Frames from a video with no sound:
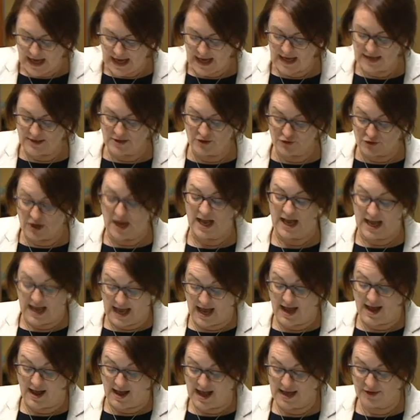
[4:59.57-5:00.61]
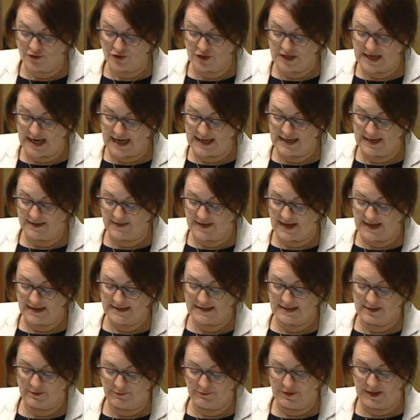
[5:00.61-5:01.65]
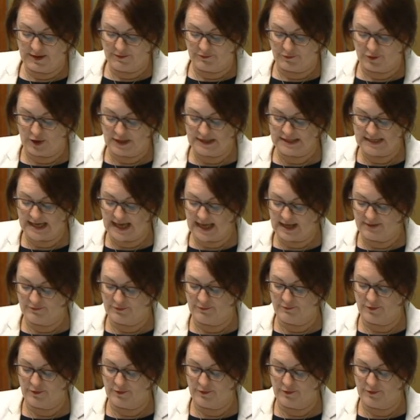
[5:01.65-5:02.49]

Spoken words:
180,000 fee-free TAFE